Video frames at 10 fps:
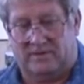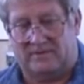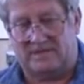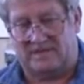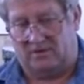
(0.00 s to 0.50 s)

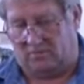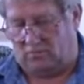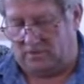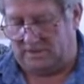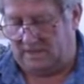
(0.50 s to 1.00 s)
resin in hot
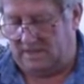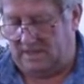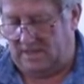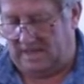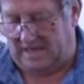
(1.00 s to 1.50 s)
water
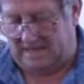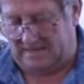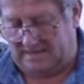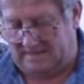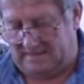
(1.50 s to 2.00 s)

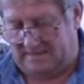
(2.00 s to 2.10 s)
and